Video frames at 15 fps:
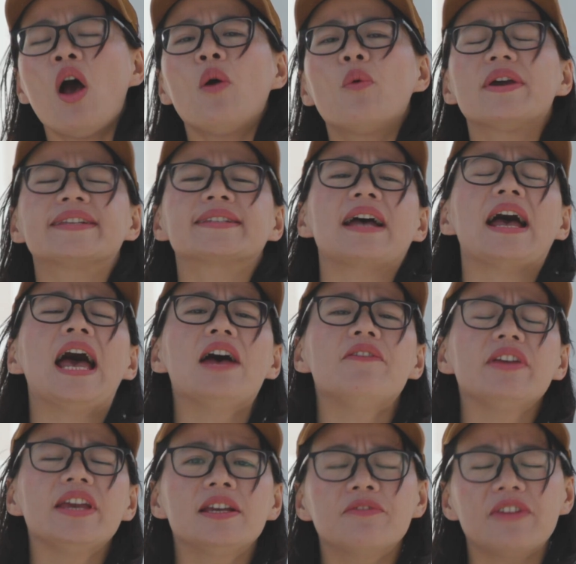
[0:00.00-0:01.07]
With a
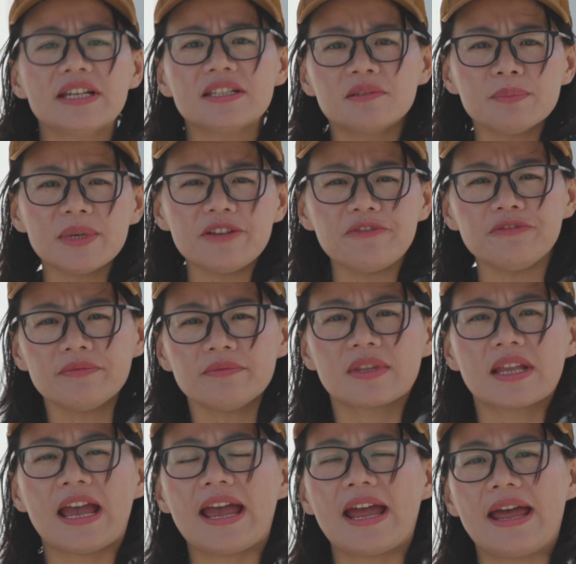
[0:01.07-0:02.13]
heavy investment
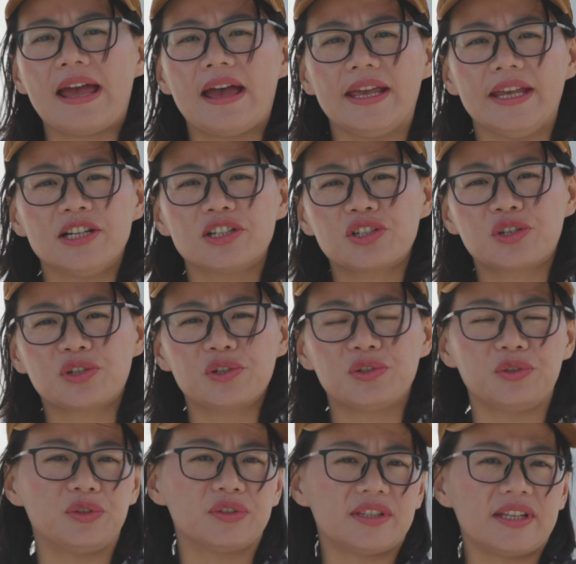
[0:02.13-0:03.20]

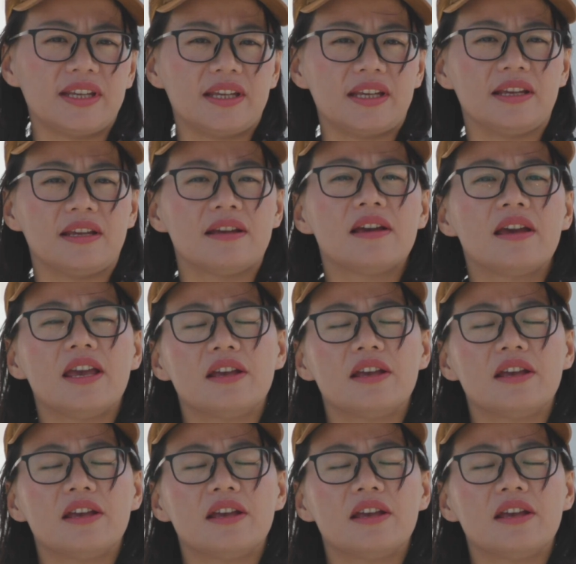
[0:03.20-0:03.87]
into the